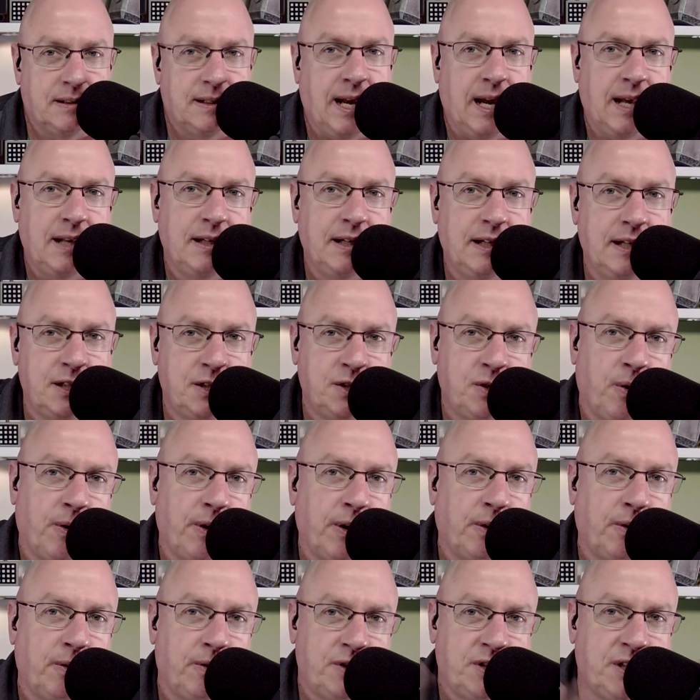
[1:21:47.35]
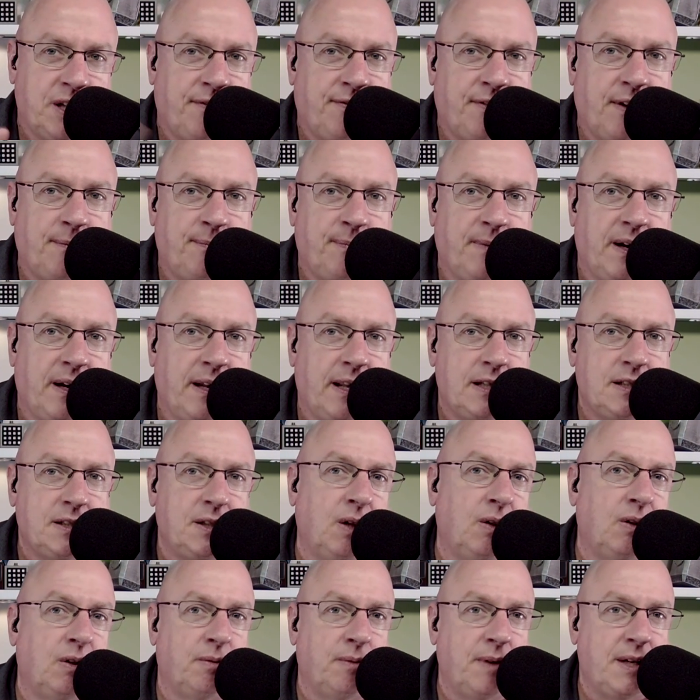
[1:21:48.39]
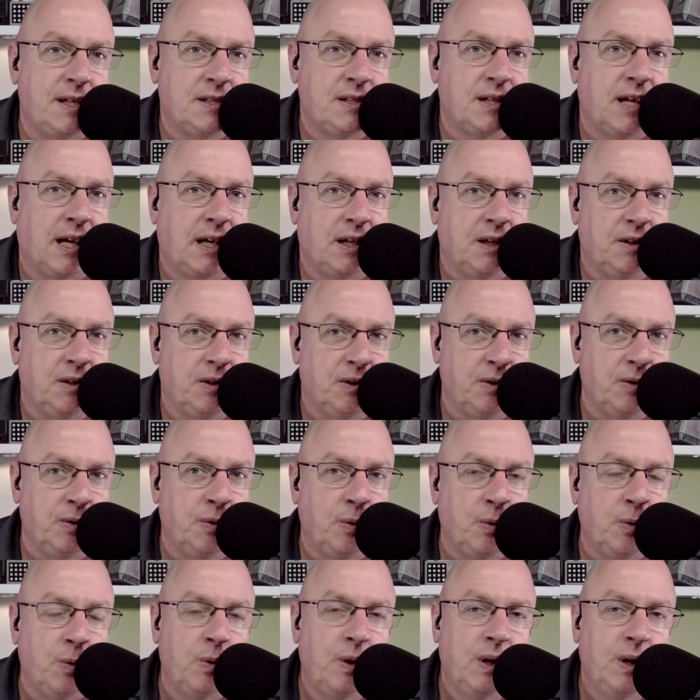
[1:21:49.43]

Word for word: had the historical stuff up there. That's the only reason I oh, knew.